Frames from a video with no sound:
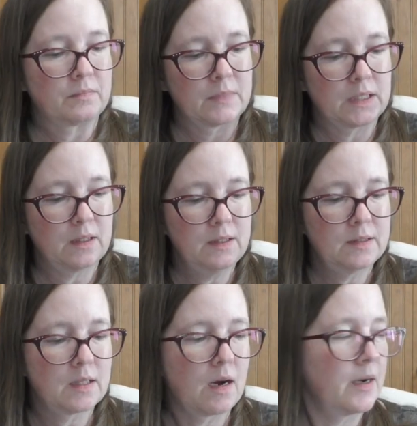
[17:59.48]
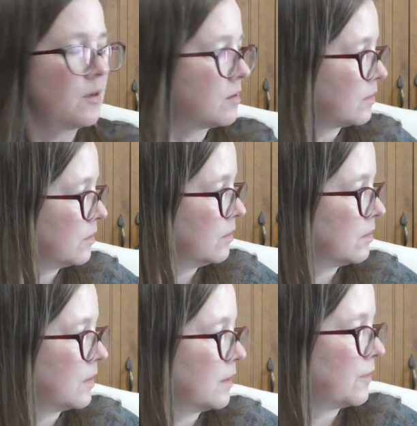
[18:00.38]
because I also
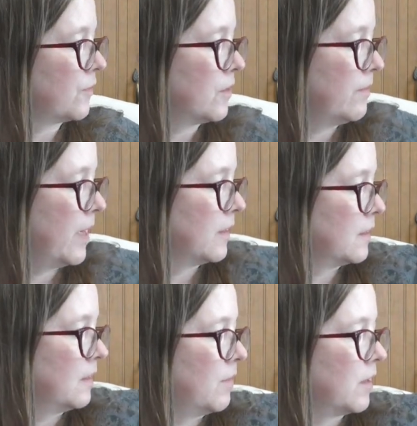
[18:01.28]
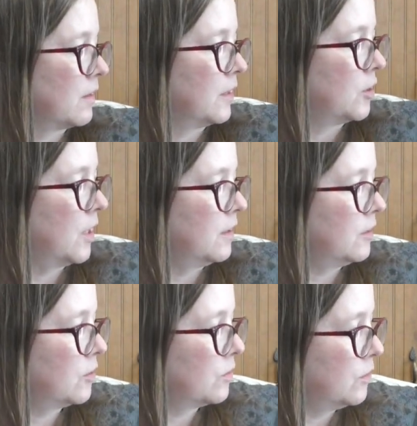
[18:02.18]
used this for the magazine monthly
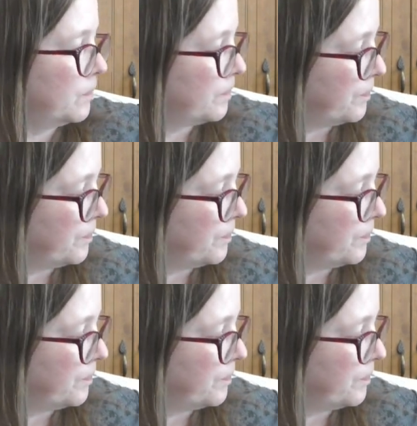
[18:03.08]
challenge group,